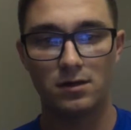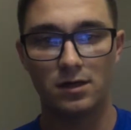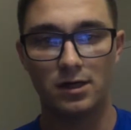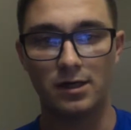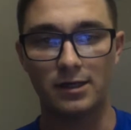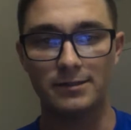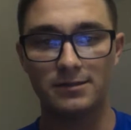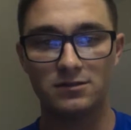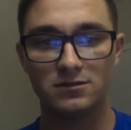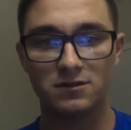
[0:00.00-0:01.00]
Alright,
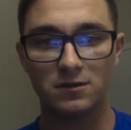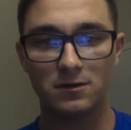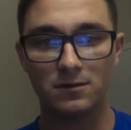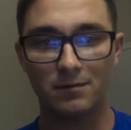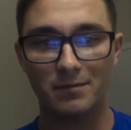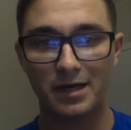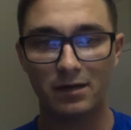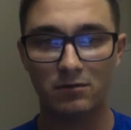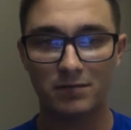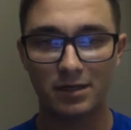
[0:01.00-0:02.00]
so I'm back
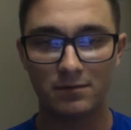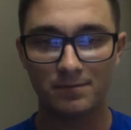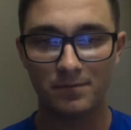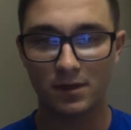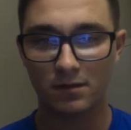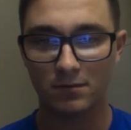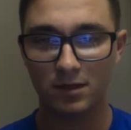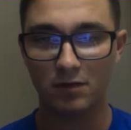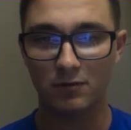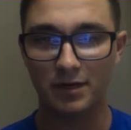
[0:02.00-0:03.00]
home now. I'm
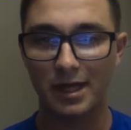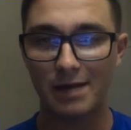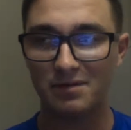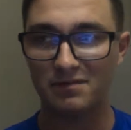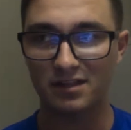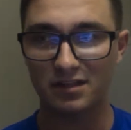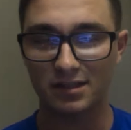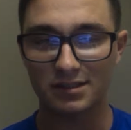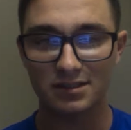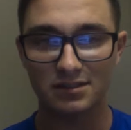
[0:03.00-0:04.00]
going to recap everything I
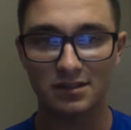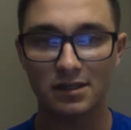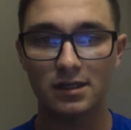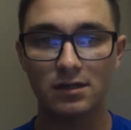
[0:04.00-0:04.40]
did today.